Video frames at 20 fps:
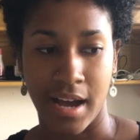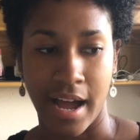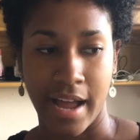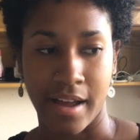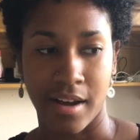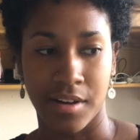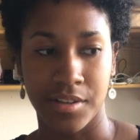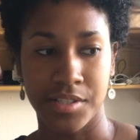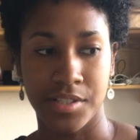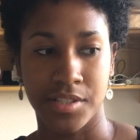
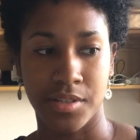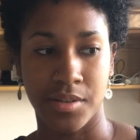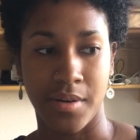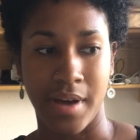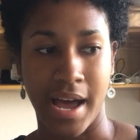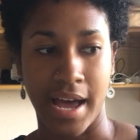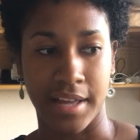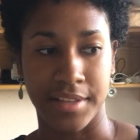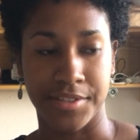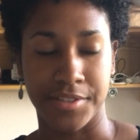I also
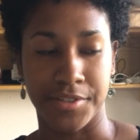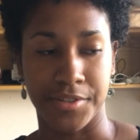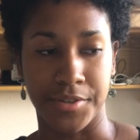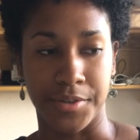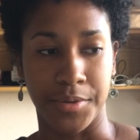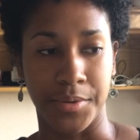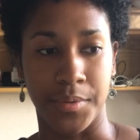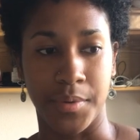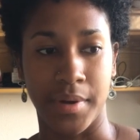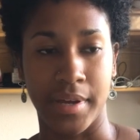had
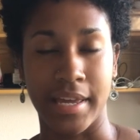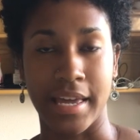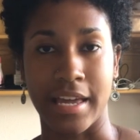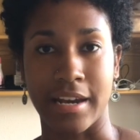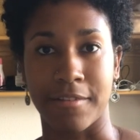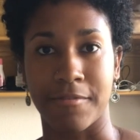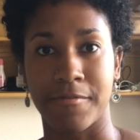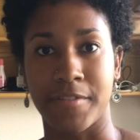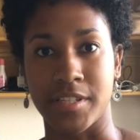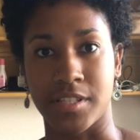to get
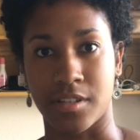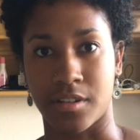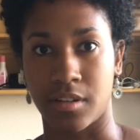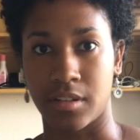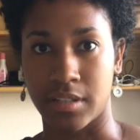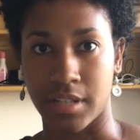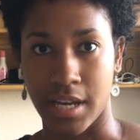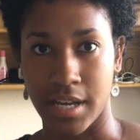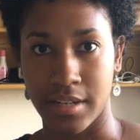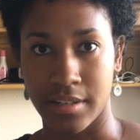a
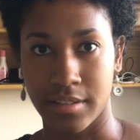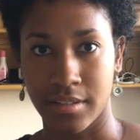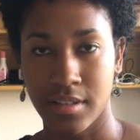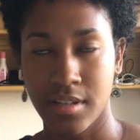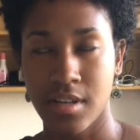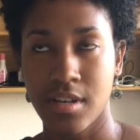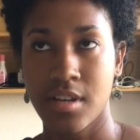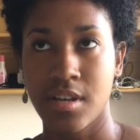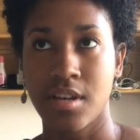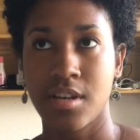physical done.
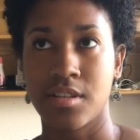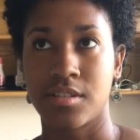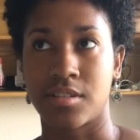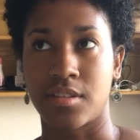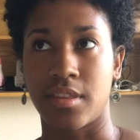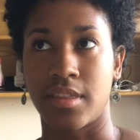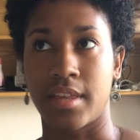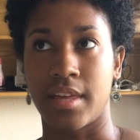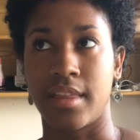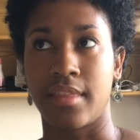
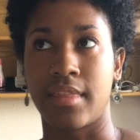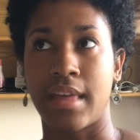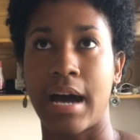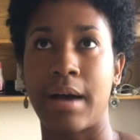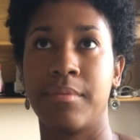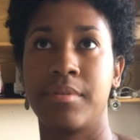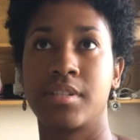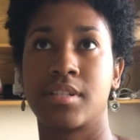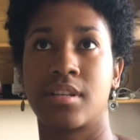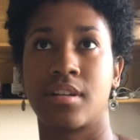So then
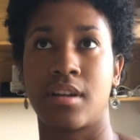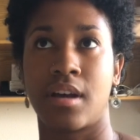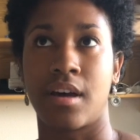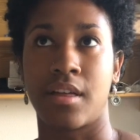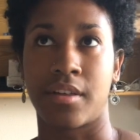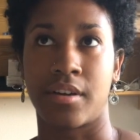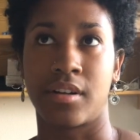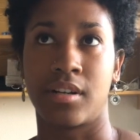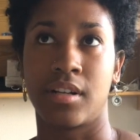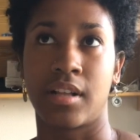that was
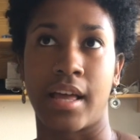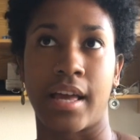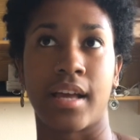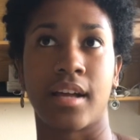another